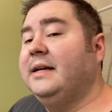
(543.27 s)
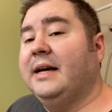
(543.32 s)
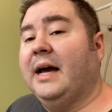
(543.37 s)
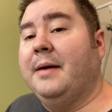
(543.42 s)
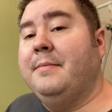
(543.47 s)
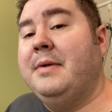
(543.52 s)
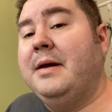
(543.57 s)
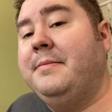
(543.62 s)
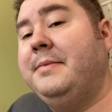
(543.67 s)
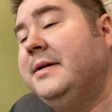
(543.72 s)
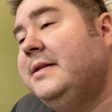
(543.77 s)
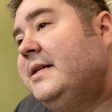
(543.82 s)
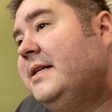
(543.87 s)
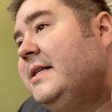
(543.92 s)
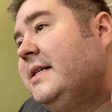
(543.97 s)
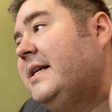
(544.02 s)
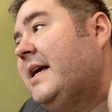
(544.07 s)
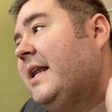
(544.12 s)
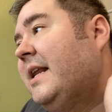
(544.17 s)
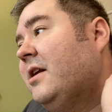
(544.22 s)
I maybe
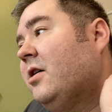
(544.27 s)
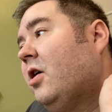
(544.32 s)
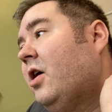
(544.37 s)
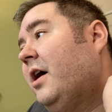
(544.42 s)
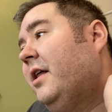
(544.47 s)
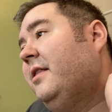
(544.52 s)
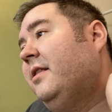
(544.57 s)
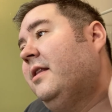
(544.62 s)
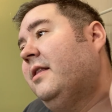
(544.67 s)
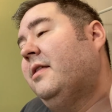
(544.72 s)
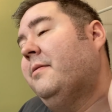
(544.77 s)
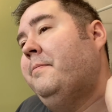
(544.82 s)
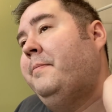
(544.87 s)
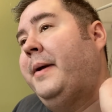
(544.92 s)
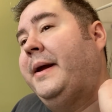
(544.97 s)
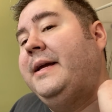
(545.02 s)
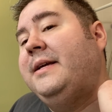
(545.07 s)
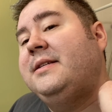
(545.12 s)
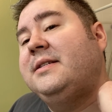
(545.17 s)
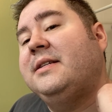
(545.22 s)
didn't get it on the
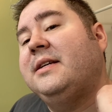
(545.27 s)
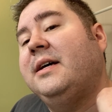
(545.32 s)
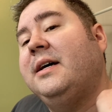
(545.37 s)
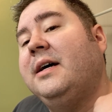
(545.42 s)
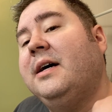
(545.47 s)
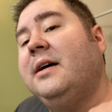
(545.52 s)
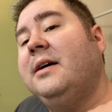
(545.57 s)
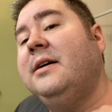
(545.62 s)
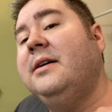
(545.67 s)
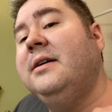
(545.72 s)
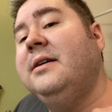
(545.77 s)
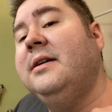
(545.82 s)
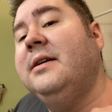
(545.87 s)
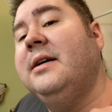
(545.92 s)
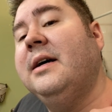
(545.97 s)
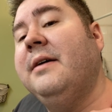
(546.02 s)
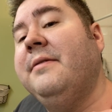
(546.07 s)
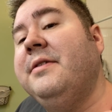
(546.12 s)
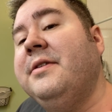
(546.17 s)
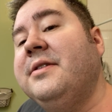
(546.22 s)
base
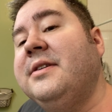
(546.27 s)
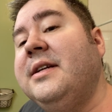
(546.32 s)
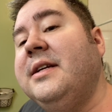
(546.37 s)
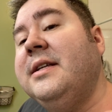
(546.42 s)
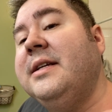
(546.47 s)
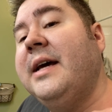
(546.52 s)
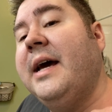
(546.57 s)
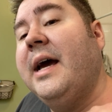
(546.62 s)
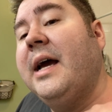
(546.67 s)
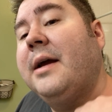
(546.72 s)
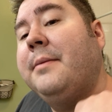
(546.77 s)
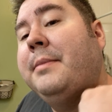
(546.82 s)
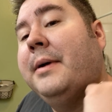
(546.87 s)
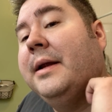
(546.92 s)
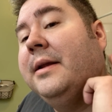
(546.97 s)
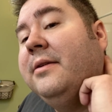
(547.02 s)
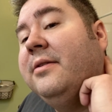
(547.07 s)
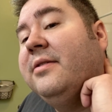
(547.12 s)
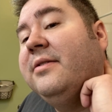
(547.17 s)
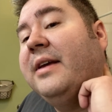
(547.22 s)
of the skin tag, but
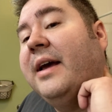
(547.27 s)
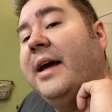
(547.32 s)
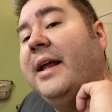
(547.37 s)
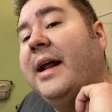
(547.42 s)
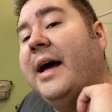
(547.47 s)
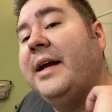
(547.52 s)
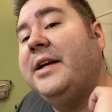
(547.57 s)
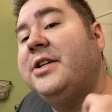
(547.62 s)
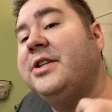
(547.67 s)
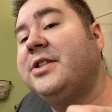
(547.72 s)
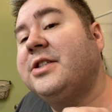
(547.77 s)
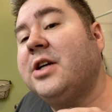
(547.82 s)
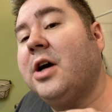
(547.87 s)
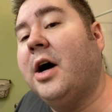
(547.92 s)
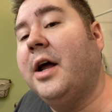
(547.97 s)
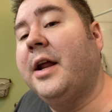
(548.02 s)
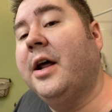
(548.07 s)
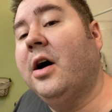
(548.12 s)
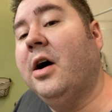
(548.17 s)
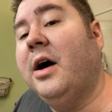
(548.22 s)
instead I just
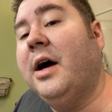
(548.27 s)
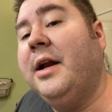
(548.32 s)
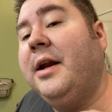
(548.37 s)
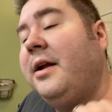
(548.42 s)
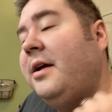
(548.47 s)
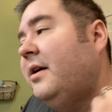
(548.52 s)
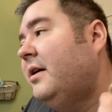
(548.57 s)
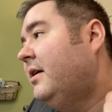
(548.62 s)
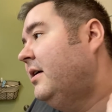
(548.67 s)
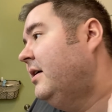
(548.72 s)
got it on